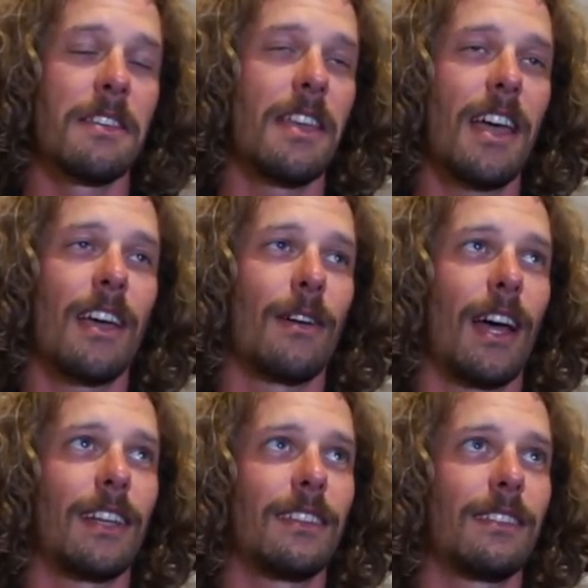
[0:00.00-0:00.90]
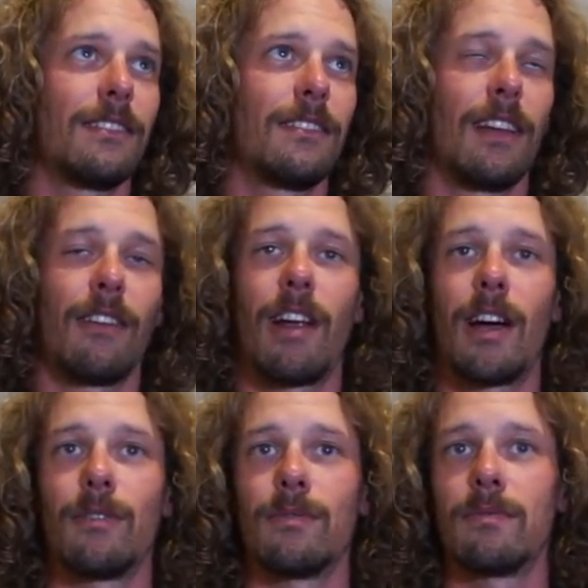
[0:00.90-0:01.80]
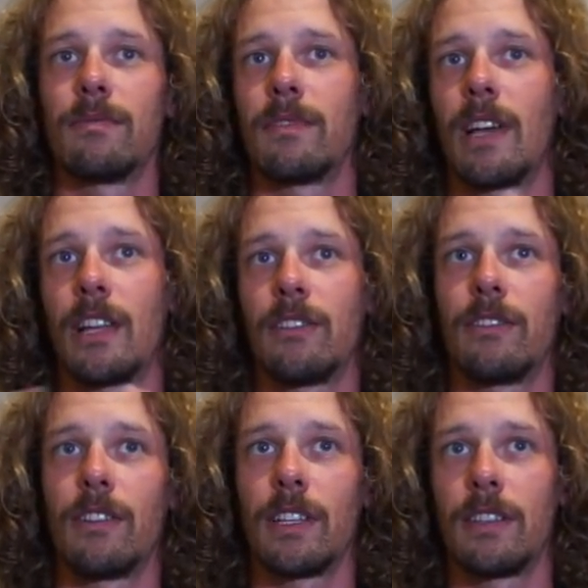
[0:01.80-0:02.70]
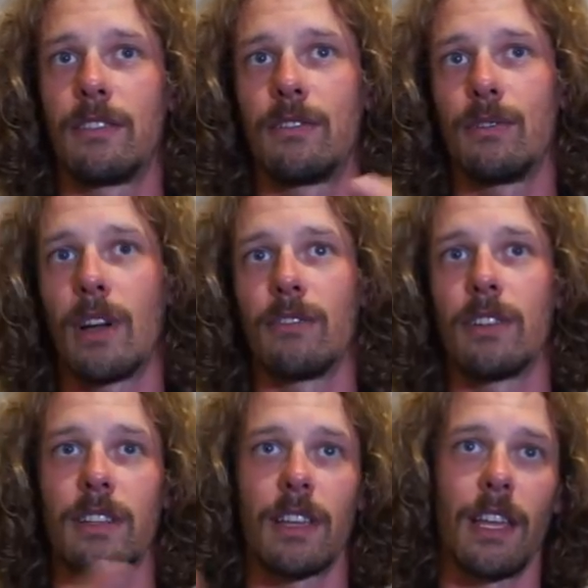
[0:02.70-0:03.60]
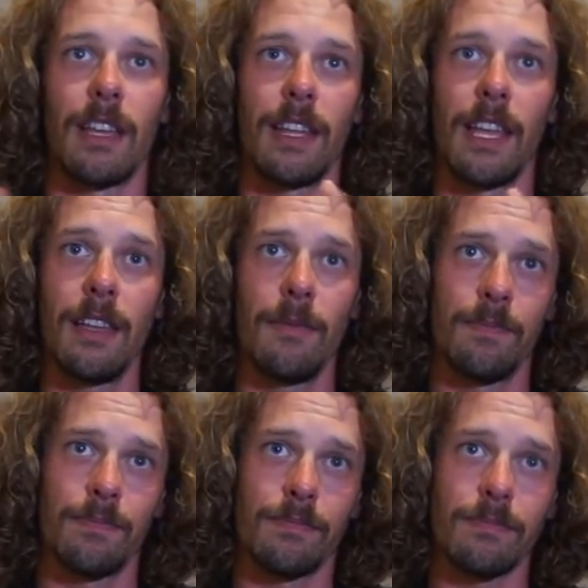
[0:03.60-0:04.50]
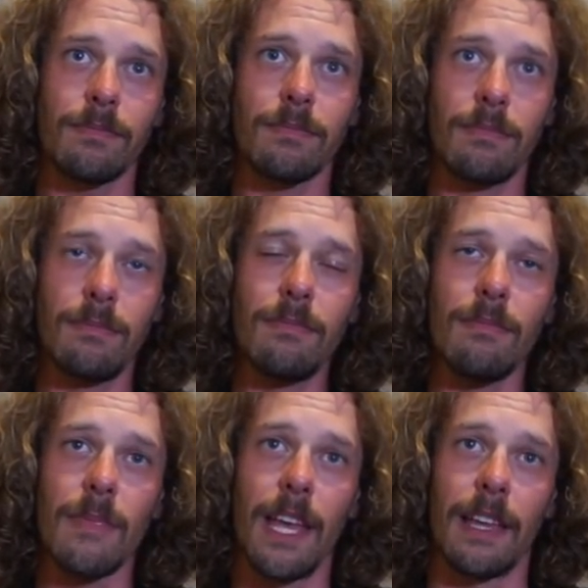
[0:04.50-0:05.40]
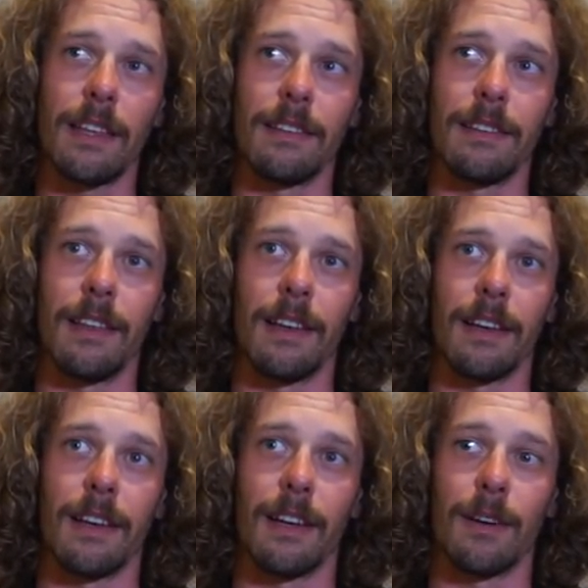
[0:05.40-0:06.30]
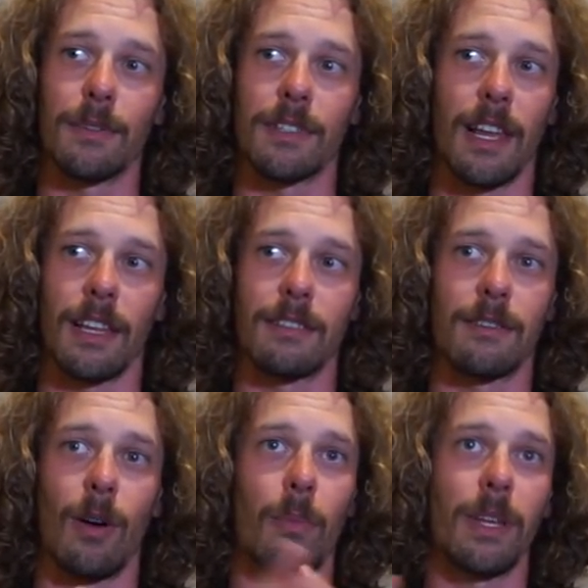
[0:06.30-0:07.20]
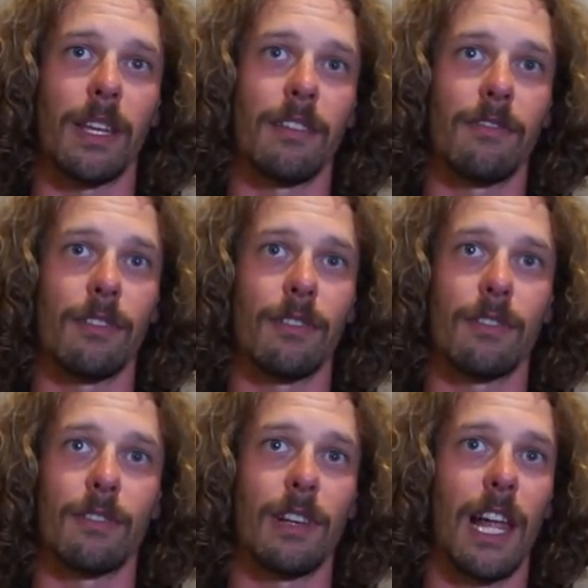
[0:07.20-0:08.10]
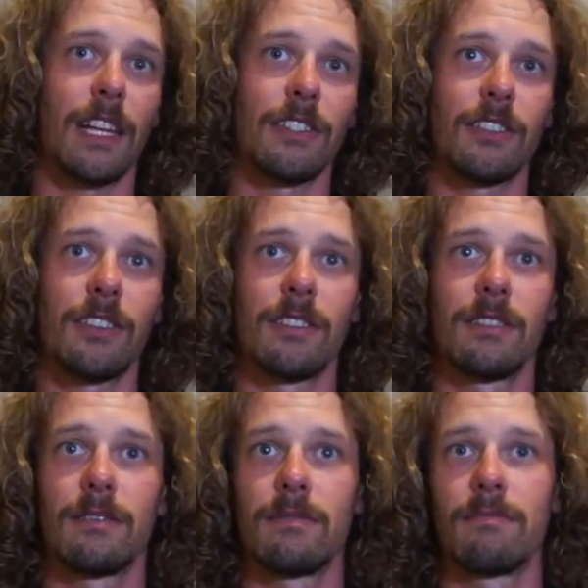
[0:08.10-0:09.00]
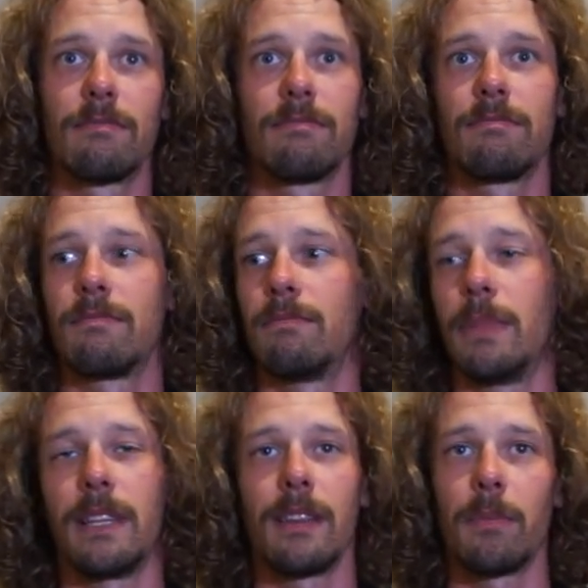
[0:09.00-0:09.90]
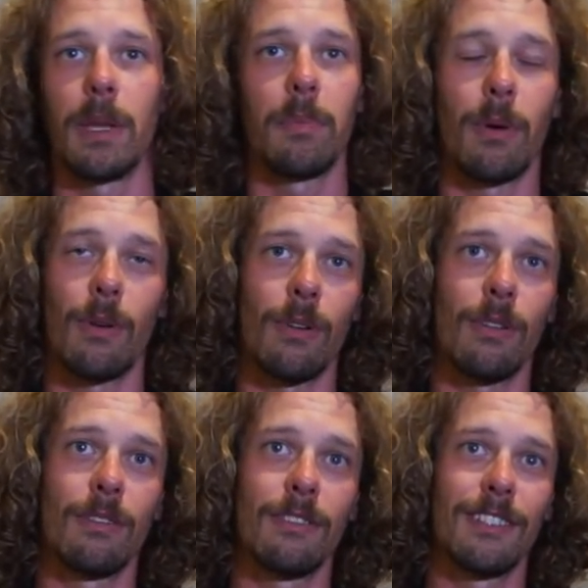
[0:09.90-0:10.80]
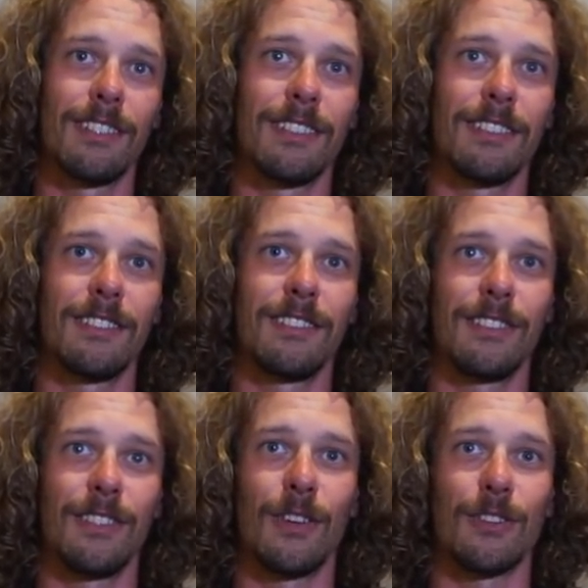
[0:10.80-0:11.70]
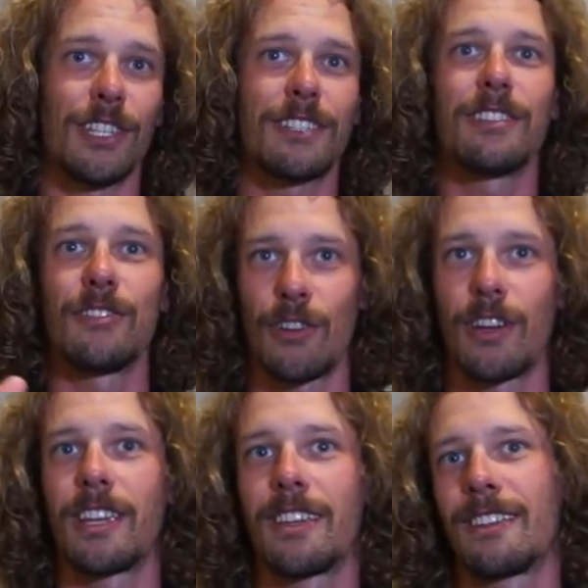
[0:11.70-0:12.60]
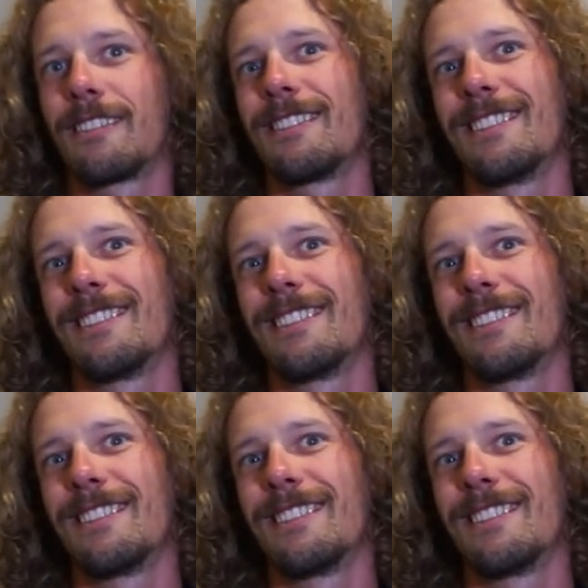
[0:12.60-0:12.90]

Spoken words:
Yeah, I did around 100, 200k a day, uh-huh. and I was like stopping for lunch, meeting people, you know, just enjoying